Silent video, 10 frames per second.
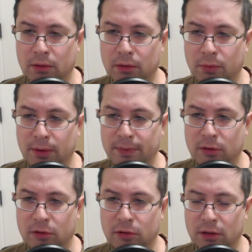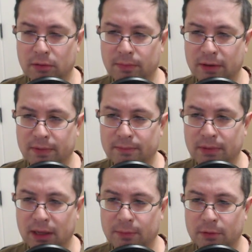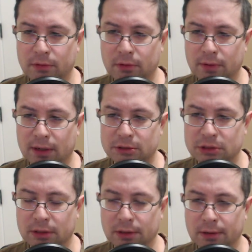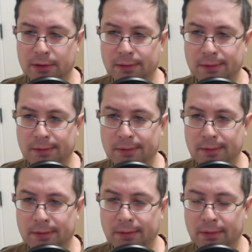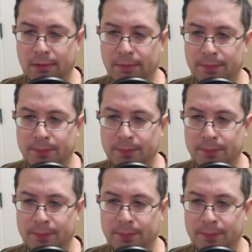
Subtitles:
Queen b6 may have been playable too, actually. I